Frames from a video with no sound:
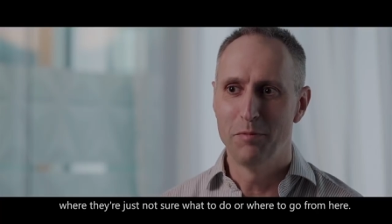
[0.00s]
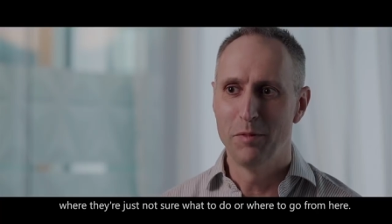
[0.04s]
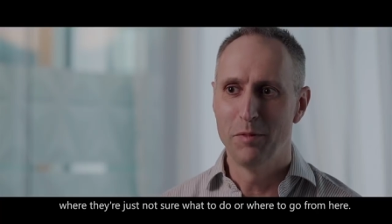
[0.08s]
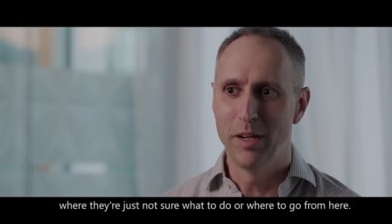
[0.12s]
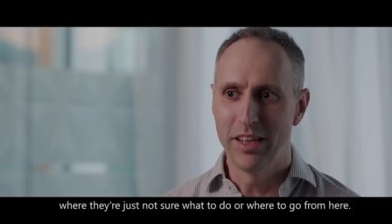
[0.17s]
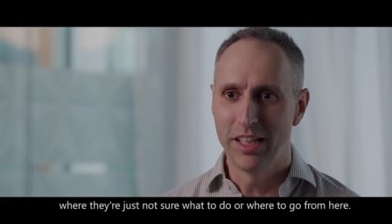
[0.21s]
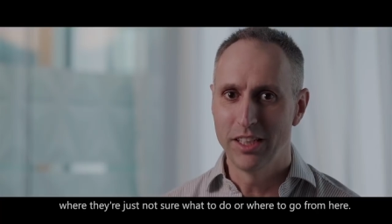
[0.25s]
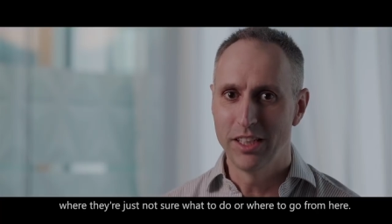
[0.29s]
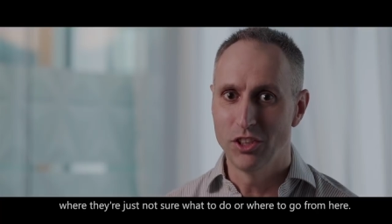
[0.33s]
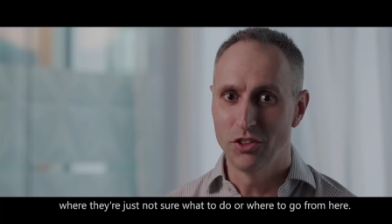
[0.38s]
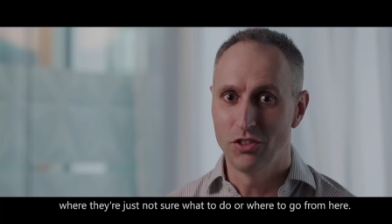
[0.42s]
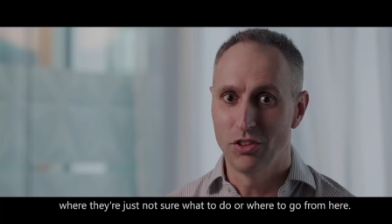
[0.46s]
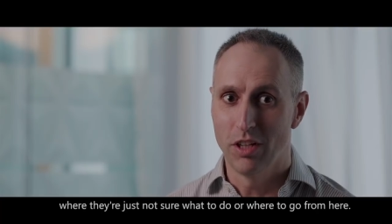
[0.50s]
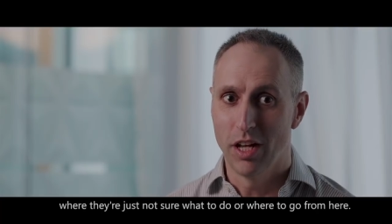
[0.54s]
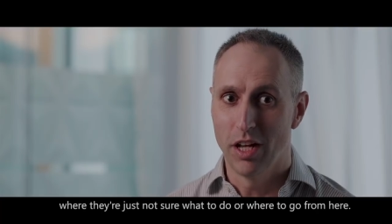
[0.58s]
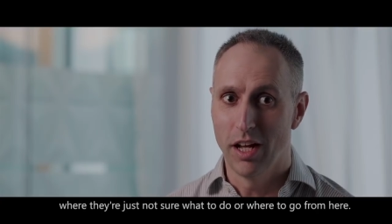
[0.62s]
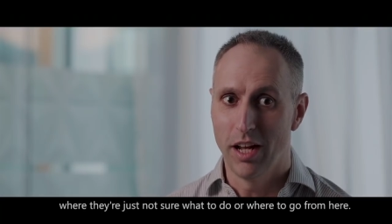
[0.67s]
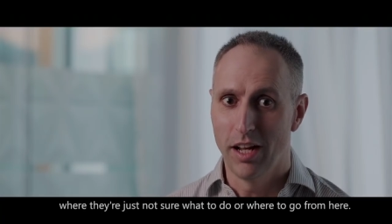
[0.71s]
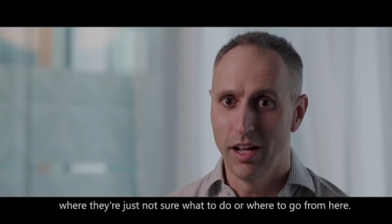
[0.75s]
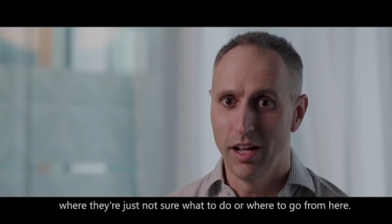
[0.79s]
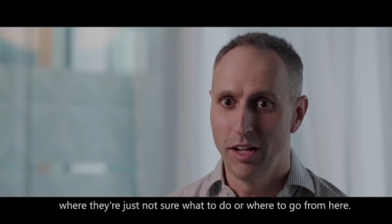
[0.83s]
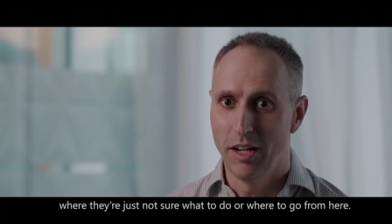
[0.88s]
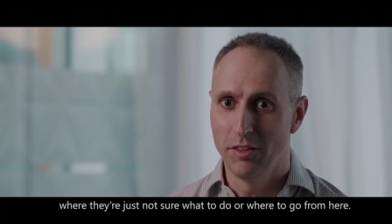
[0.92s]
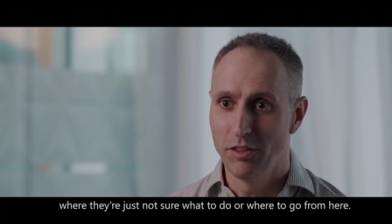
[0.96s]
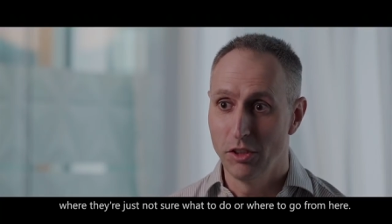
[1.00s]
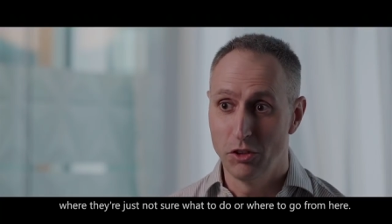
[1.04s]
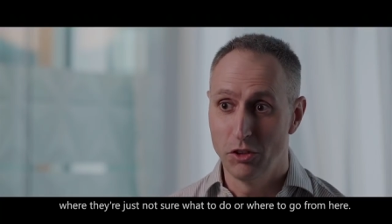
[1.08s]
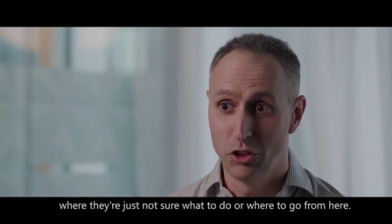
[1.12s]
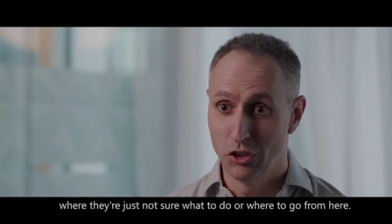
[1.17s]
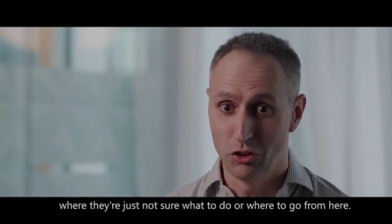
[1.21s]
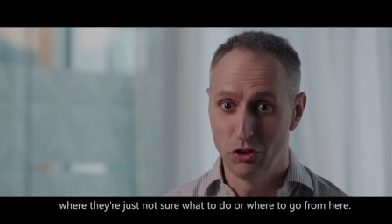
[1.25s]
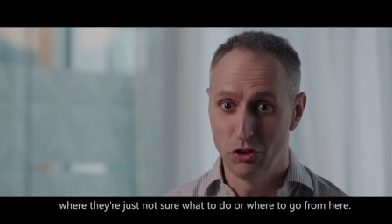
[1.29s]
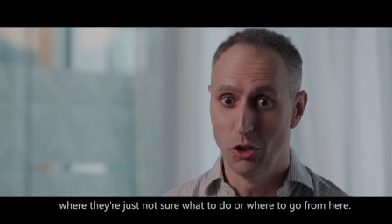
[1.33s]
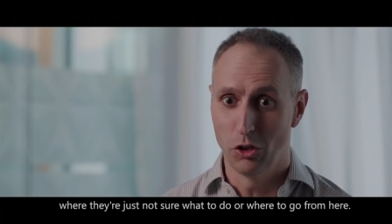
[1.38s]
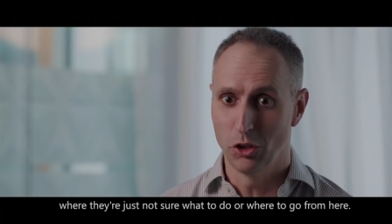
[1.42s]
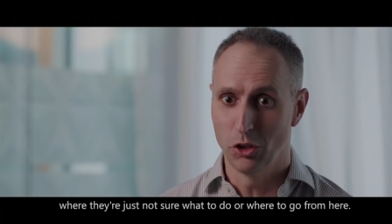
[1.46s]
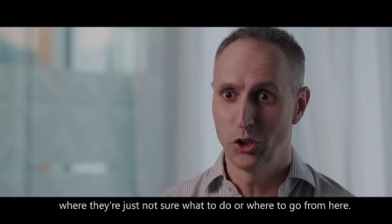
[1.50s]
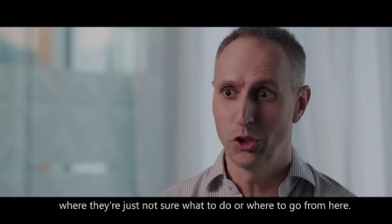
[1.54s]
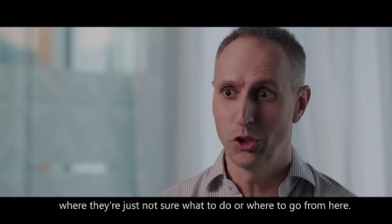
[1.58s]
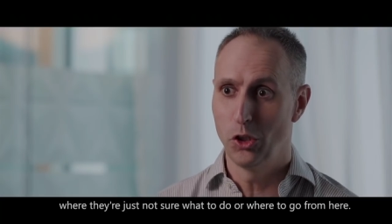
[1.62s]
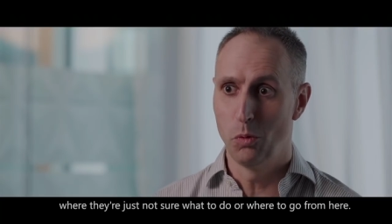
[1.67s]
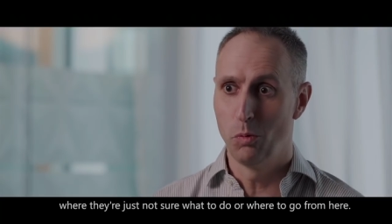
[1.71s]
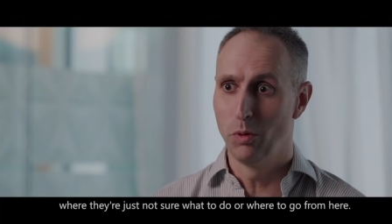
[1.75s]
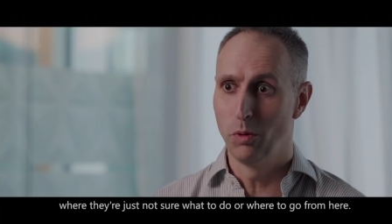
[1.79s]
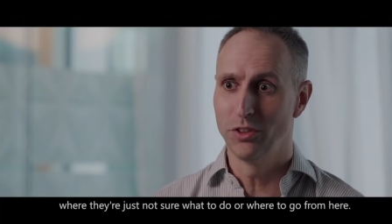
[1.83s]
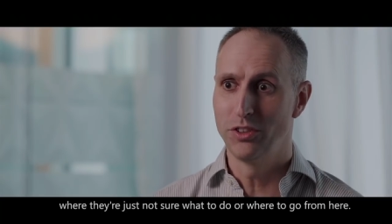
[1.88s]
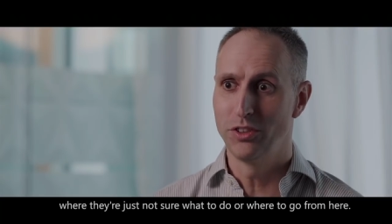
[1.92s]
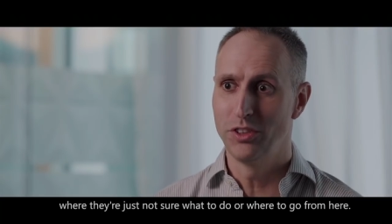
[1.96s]
where they just are just not
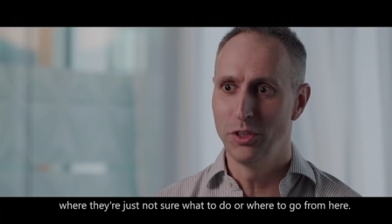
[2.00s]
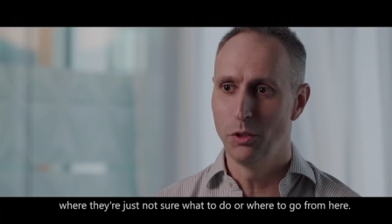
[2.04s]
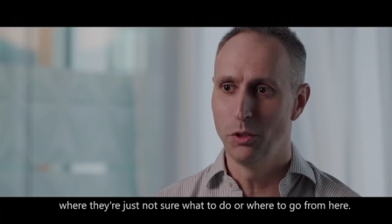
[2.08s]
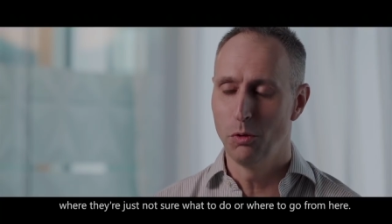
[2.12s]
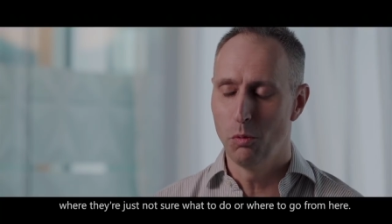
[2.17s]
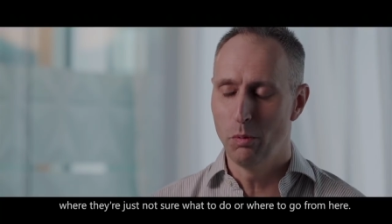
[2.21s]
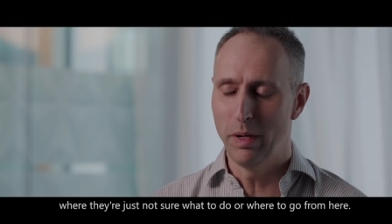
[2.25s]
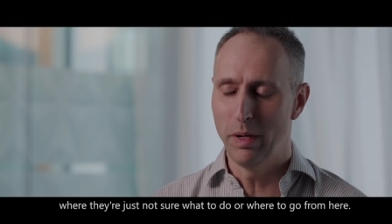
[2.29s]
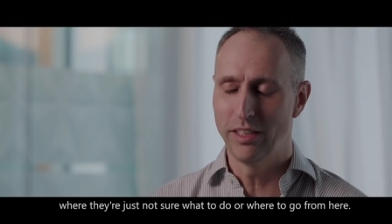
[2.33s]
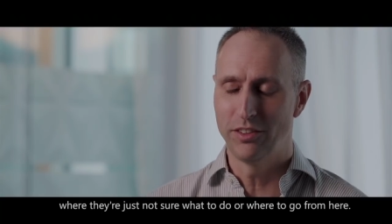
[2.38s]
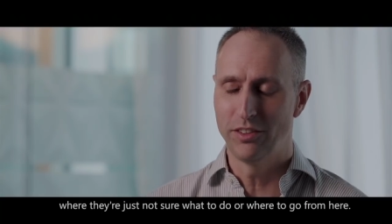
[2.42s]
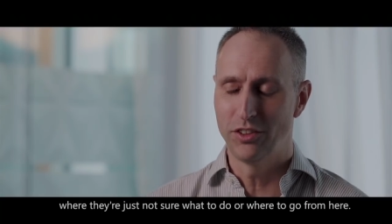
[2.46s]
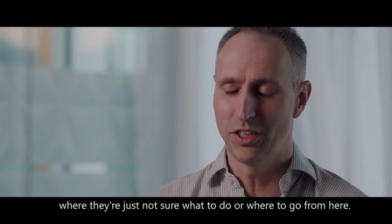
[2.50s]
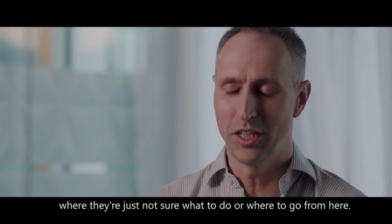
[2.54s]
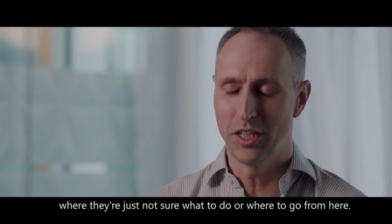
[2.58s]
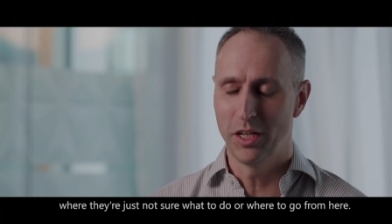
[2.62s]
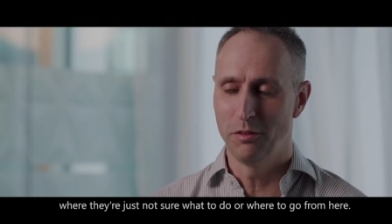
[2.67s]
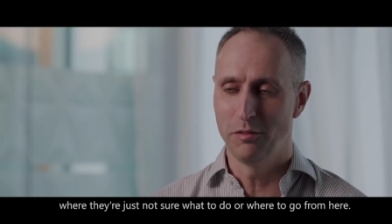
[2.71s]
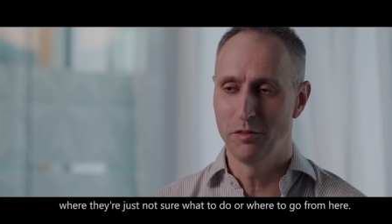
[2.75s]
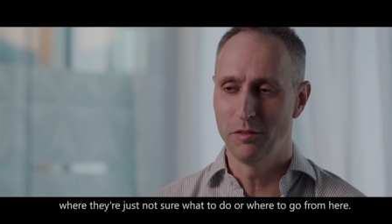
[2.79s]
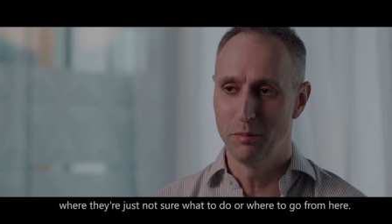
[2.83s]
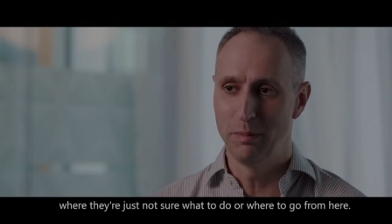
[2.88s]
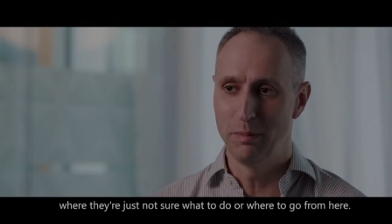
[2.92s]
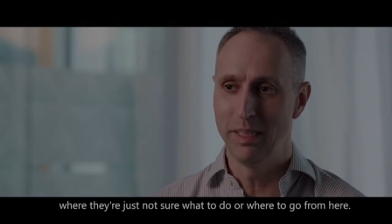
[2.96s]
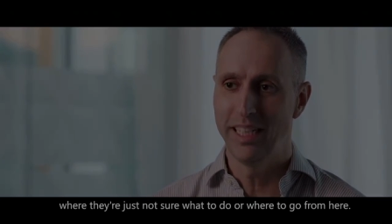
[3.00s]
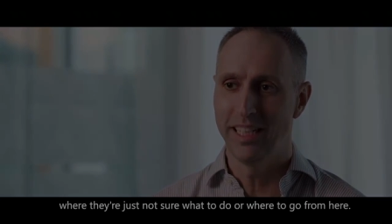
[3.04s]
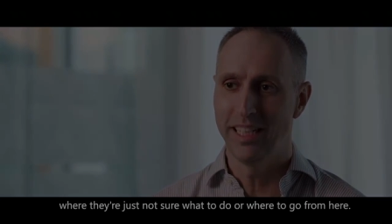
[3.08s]
sure what to do or where to go from